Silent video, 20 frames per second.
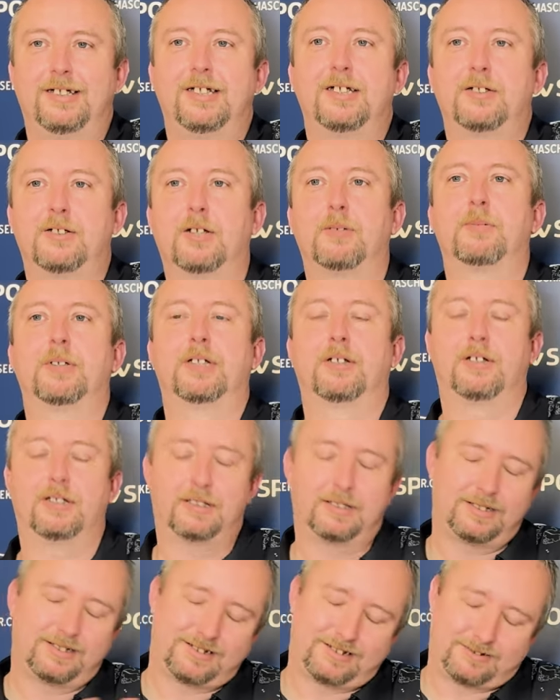Do you know what I mean? Like,
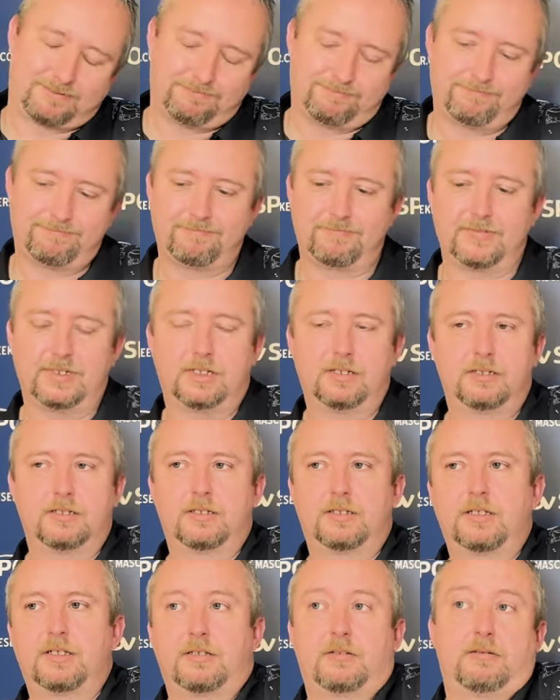it's,
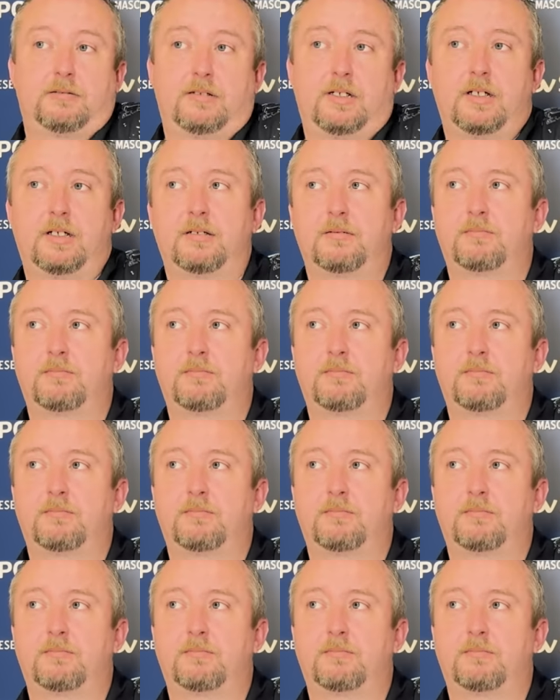it's just, yeah,